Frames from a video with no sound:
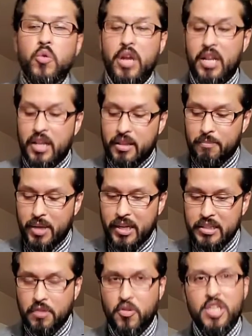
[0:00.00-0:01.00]
And then
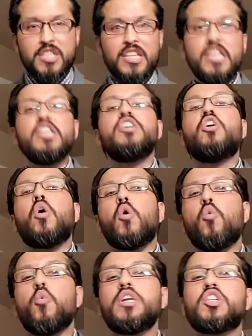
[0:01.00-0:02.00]
because of this ego,
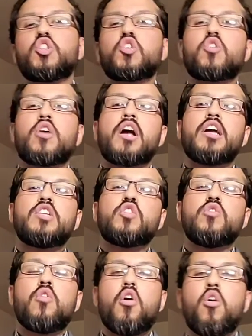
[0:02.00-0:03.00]
we try
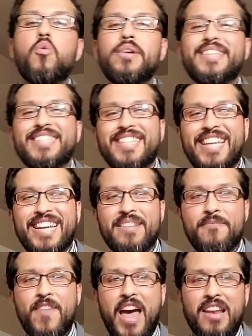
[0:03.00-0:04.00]
to always get it
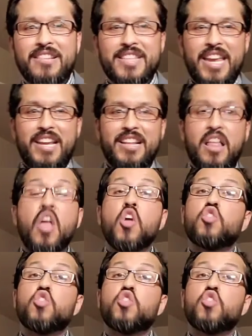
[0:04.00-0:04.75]
validated.